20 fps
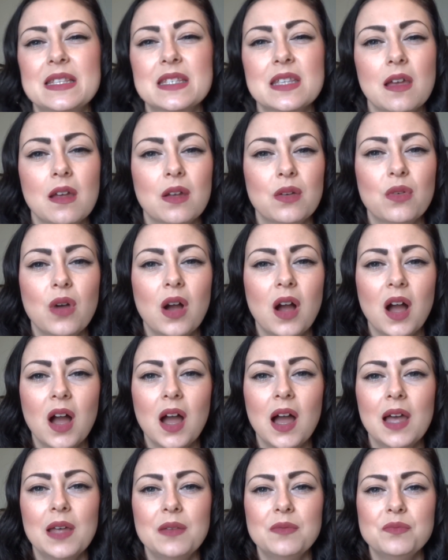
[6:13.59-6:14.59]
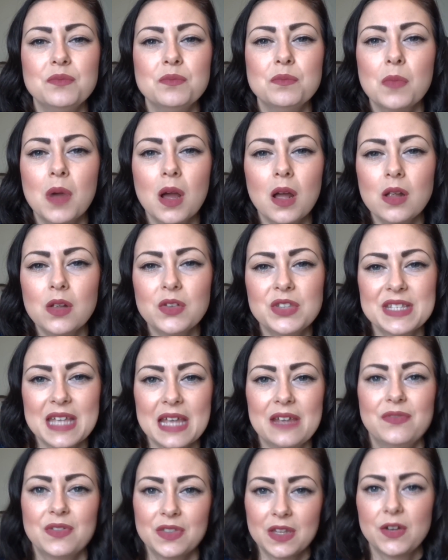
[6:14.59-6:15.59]
so I'm
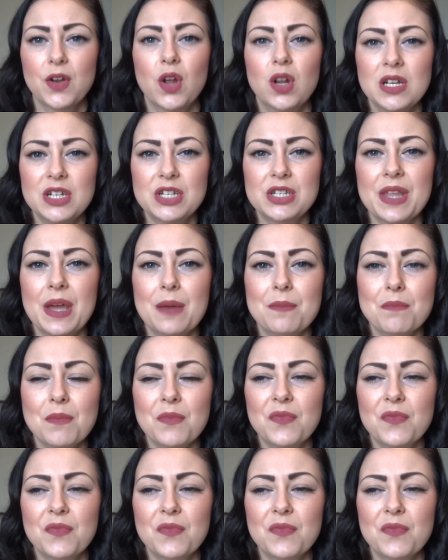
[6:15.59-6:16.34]
safe in the knowledge that